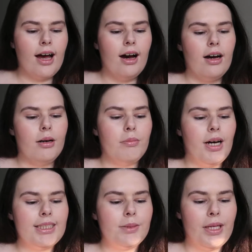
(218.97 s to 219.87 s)

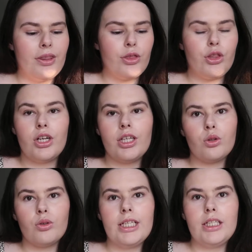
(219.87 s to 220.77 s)
I spent
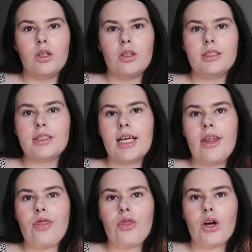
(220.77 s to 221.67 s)

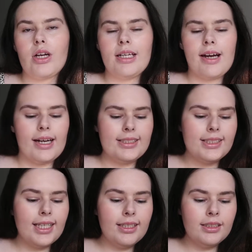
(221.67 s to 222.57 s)

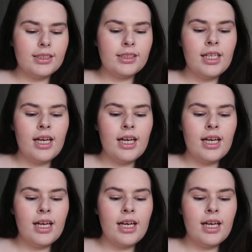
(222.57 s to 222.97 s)
$33.39.